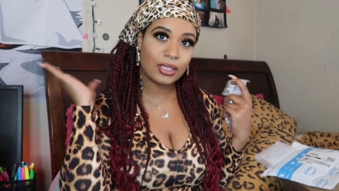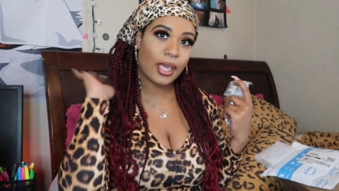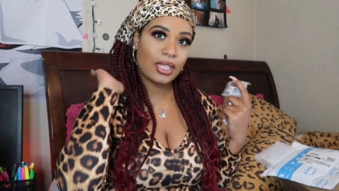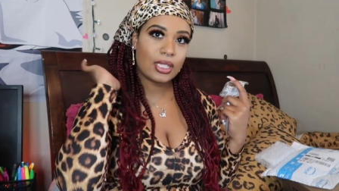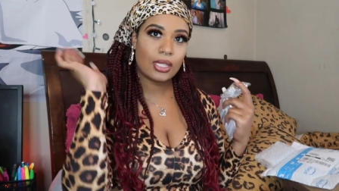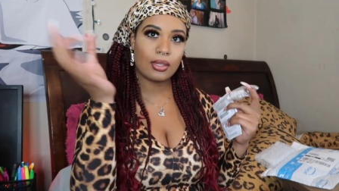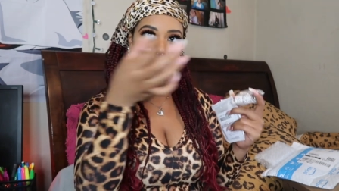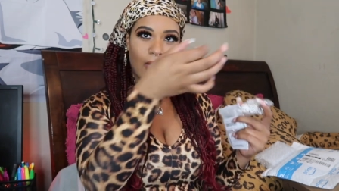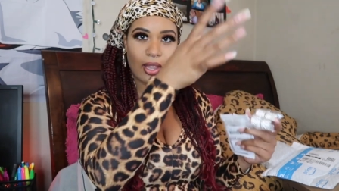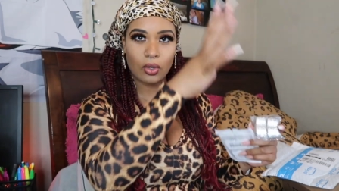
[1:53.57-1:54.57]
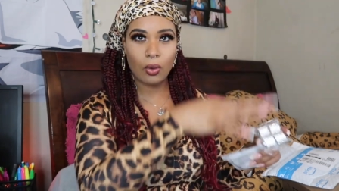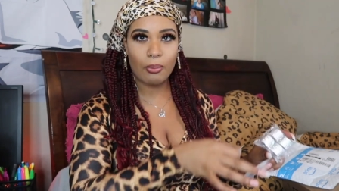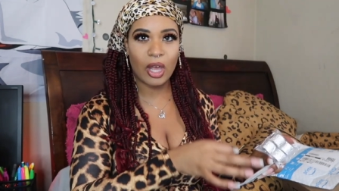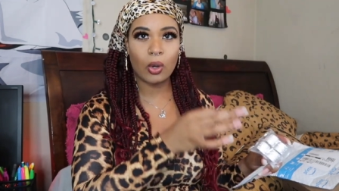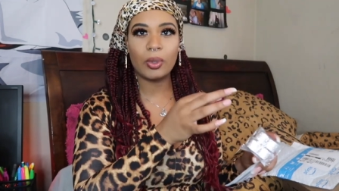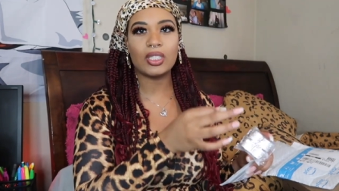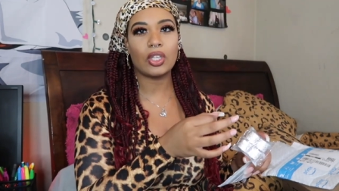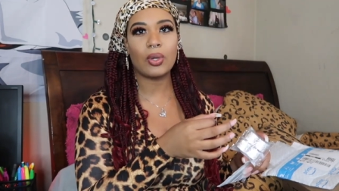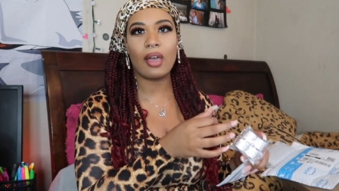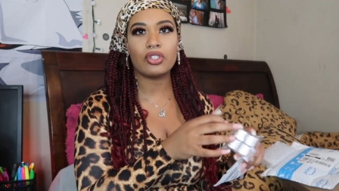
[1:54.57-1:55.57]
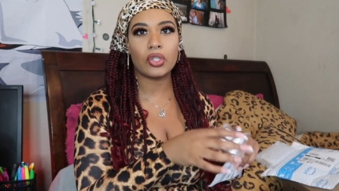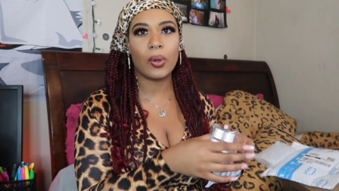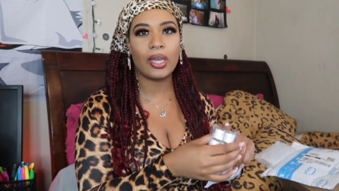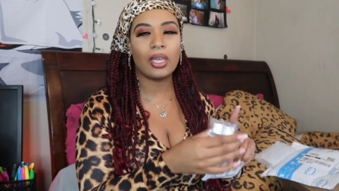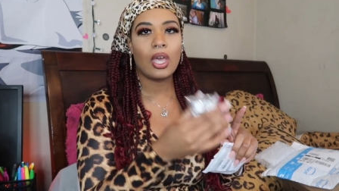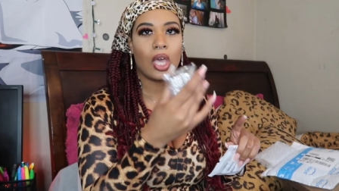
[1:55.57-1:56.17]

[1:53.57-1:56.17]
It's that little metal piece that you have showing.